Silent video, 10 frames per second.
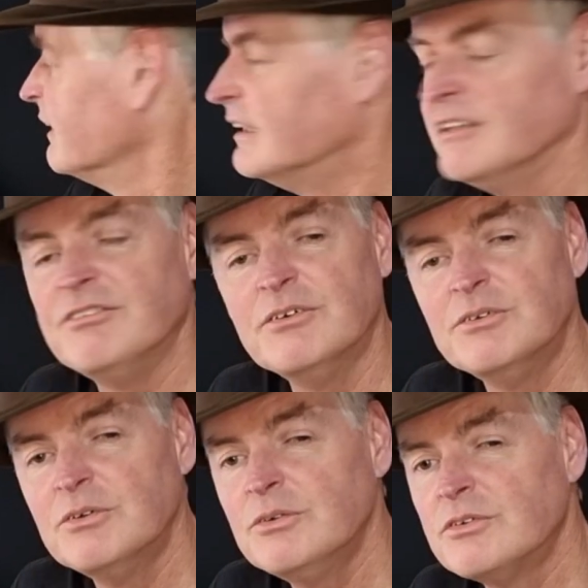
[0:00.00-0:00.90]
if you
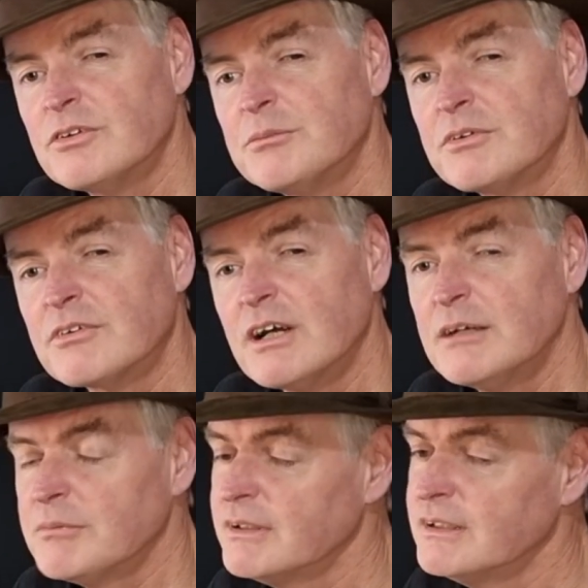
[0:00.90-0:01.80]
do
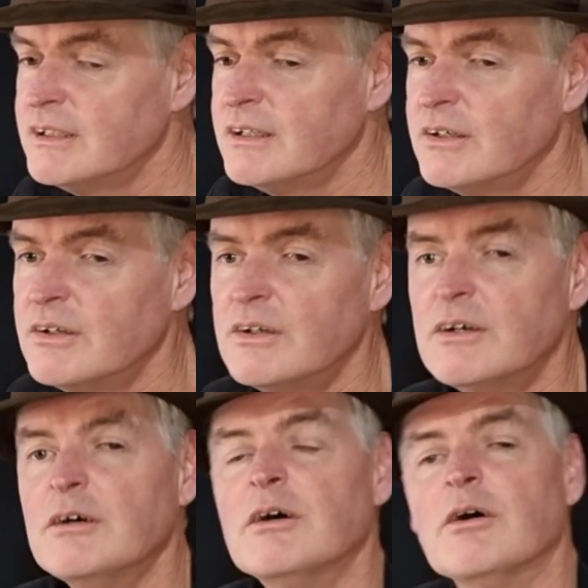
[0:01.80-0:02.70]
subscribe,
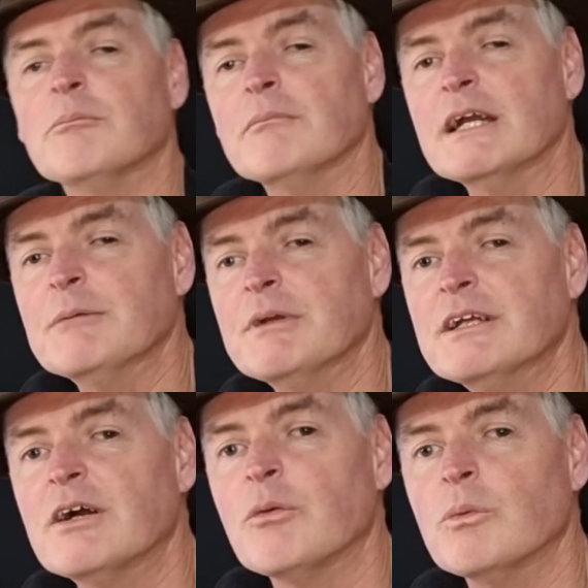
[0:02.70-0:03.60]

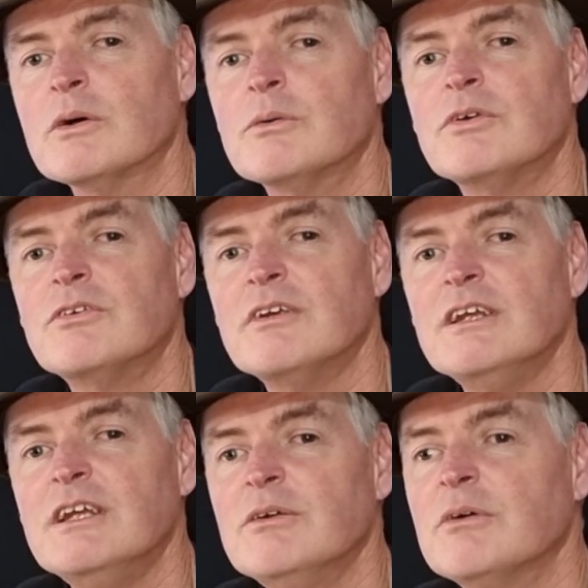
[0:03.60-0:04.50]
maybe we'll see
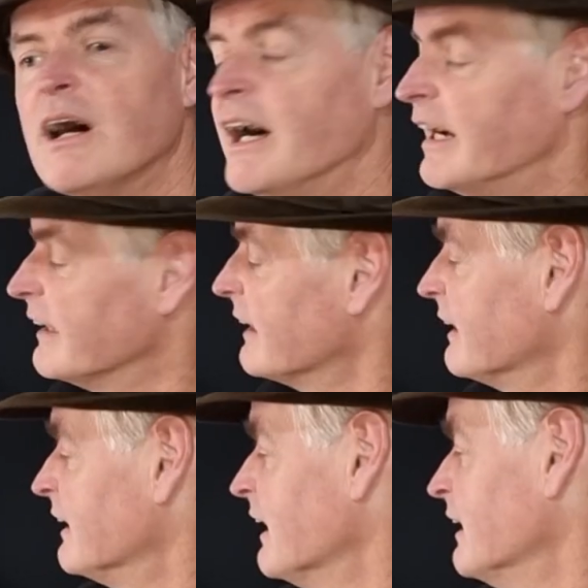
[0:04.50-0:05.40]
you
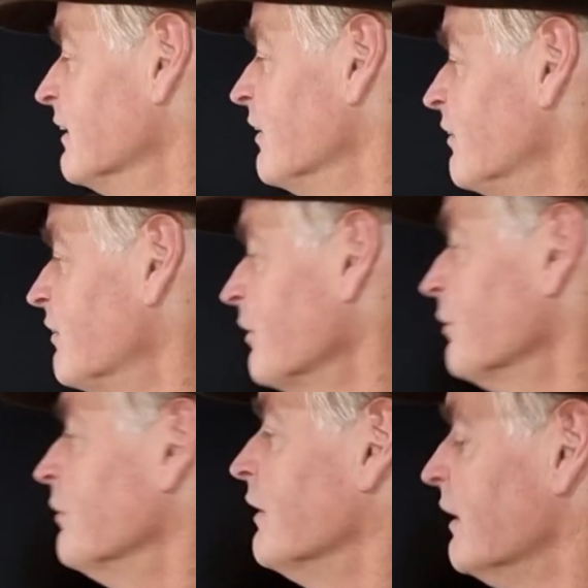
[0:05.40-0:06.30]
again soon.